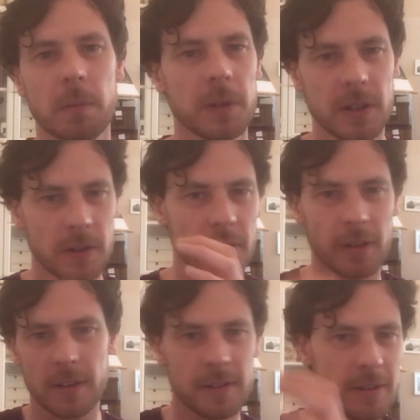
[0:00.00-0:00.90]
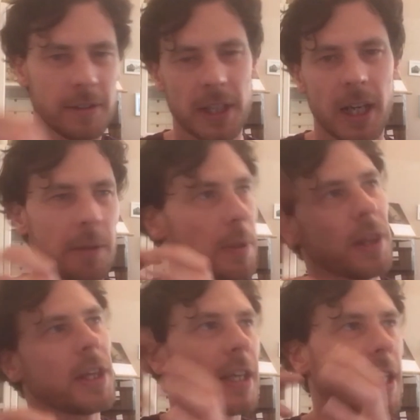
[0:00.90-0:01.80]
because you can't be
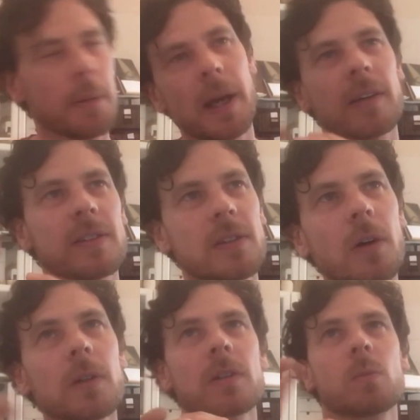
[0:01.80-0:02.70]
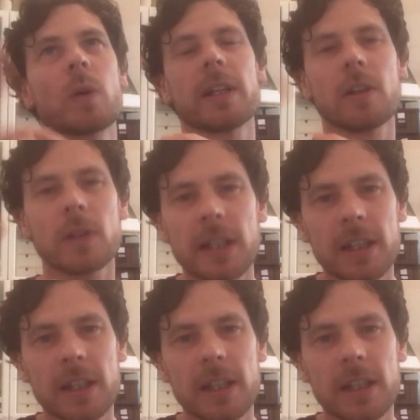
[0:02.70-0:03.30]
thinking about songs when your